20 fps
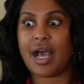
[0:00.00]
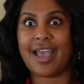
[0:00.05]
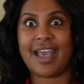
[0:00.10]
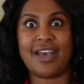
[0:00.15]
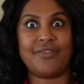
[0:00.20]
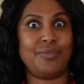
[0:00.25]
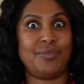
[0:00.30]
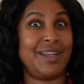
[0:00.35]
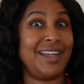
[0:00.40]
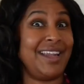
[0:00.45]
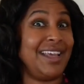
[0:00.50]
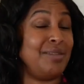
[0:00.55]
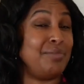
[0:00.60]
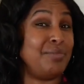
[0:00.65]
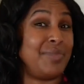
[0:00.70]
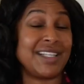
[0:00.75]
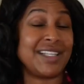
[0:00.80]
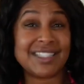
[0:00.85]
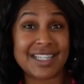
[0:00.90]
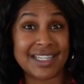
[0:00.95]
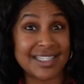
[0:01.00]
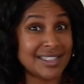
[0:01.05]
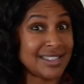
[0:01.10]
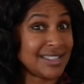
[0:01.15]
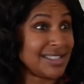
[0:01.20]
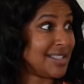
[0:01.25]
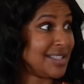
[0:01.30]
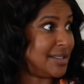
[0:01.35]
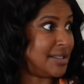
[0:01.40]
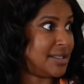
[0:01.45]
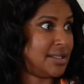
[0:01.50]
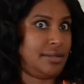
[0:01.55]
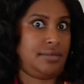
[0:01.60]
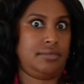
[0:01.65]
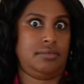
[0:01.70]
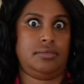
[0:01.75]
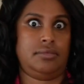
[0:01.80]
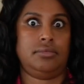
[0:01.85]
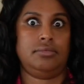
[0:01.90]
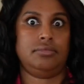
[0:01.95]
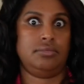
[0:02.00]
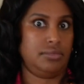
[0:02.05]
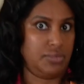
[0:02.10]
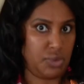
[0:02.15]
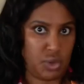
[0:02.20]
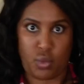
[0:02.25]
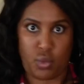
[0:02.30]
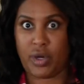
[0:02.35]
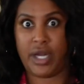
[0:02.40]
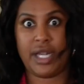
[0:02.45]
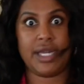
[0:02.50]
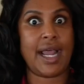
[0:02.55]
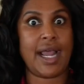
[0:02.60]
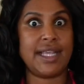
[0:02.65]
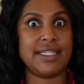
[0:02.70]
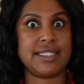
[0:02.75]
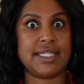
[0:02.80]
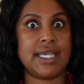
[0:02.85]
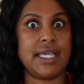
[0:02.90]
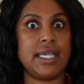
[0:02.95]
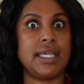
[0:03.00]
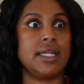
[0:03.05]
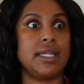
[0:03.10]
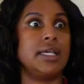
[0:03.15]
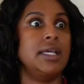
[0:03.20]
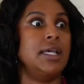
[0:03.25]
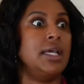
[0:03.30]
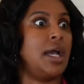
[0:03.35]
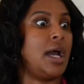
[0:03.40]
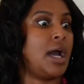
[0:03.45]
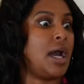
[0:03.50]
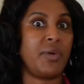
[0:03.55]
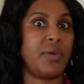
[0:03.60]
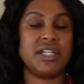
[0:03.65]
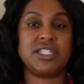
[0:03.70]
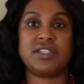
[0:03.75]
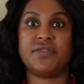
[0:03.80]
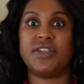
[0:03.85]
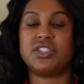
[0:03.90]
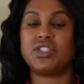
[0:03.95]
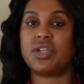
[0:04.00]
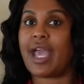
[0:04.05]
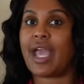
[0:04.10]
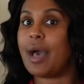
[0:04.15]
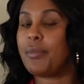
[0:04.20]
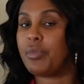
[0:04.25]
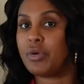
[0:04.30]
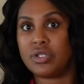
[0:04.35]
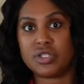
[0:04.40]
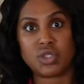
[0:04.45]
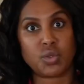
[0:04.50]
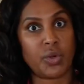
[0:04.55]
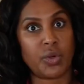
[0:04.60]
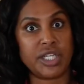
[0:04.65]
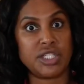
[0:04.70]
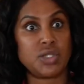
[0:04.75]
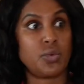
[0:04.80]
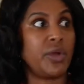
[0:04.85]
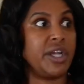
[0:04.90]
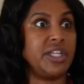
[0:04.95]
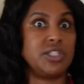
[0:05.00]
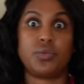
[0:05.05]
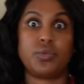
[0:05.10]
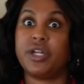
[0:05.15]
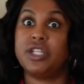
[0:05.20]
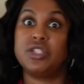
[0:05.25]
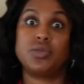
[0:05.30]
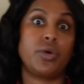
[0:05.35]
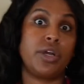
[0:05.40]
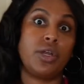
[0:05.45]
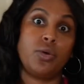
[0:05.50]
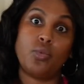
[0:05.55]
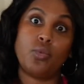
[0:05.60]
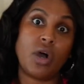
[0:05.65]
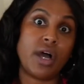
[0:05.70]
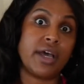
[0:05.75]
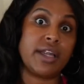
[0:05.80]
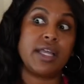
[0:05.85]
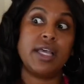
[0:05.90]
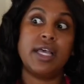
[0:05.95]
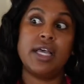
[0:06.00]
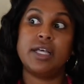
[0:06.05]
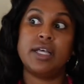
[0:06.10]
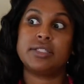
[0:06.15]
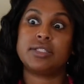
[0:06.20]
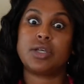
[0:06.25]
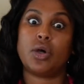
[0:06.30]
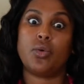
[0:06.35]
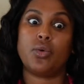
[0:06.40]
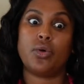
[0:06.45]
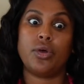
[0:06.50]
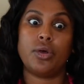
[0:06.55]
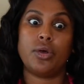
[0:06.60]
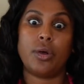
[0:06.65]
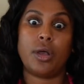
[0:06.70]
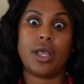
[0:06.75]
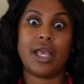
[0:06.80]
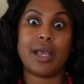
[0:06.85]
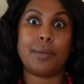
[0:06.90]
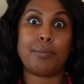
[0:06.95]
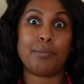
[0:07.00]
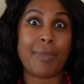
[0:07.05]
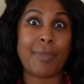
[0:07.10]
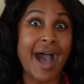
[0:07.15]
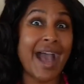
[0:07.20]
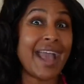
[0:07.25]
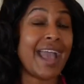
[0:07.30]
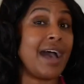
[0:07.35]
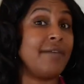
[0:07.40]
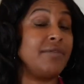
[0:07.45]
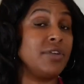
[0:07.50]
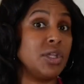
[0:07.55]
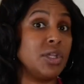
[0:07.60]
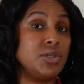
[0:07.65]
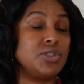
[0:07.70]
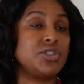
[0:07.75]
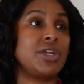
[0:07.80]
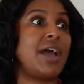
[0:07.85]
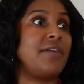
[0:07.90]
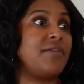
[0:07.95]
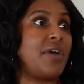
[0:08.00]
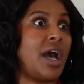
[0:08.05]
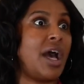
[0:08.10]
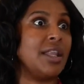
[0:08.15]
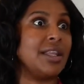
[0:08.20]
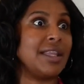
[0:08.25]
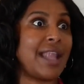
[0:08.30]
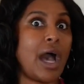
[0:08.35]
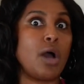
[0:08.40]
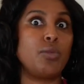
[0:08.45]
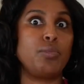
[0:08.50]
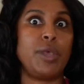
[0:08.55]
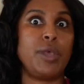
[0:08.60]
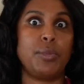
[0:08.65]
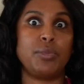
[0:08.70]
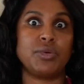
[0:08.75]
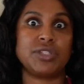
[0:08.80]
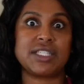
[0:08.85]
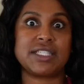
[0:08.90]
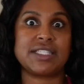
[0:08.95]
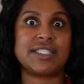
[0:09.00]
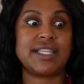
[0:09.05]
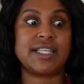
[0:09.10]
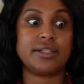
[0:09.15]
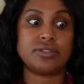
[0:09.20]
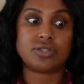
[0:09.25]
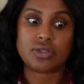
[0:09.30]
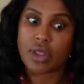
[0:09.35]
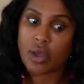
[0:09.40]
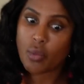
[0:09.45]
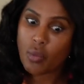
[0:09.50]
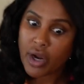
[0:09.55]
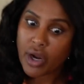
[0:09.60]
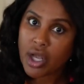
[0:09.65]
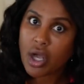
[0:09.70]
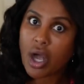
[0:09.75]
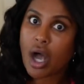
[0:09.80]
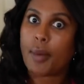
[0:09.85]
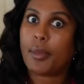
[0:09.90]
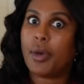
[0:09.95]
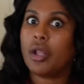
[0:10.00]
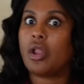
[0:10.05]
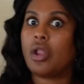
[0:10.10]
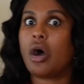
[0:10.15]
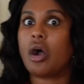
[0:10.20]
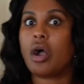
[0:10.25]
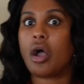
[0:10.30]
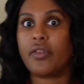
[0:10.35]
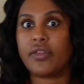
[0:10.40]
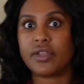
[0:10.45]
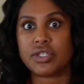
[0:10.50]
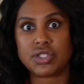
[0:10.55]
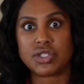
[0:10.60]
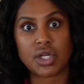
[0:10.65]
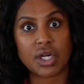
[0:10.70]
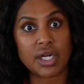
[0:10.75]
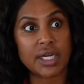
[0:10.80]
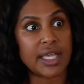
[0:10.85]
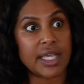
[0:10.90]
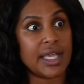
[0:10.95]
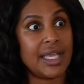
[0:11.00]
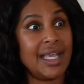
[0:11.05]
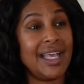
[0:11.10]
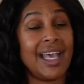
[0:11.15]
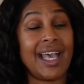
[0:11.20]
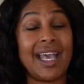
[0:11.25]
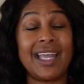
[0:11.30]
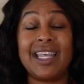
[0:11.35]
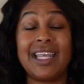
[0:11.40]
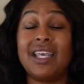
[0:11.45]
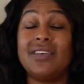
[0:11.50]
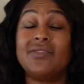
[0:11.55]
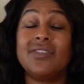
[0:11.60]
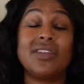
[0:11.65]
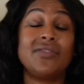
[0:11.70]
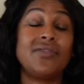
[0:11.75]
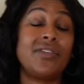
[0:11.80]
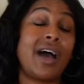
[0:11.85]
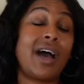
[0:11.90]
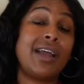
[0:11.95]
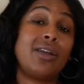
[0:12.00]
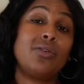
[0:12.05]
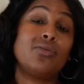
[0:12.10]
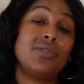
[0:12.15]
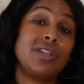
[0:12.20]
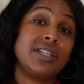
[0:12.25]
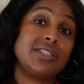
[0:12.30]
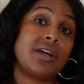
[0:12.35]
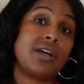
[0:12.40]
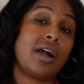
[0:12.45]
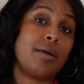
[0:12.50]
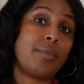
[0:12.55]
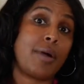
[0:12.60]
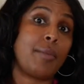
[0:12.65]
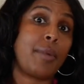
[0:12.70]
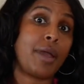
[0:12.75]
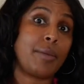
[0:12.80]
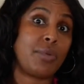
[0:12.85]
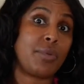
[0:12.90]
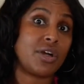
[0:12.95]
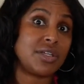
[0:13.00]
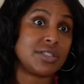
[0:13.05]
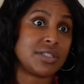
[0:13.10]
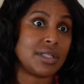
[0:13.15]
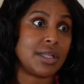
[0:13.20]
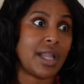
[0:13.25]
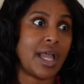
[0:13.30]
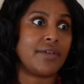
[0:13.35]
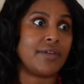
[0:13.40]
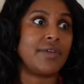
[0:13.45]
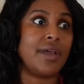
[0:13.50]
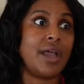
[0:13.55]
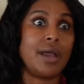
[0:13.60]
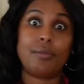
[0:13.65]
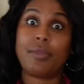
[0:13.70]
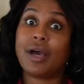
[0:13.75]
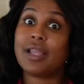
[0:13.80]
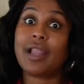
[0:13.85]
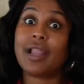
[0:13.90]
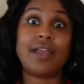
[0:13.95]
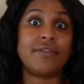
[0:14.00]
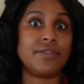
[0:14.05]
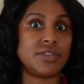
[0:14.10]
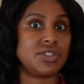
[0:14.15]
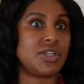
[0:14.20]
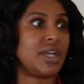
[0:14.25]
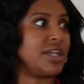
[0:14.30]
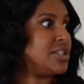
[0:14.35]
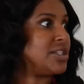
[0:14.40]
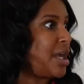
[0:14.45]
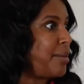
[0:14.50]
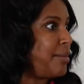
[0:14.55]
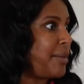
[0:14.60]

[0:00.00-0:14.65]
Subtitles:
I have been in business since 2019. I went into venture capital in 2020, 2021. So my evolution, I've allowed people to see, and so they want to come along on this journey. And even if I don't really talk about my personal life, my life has changed.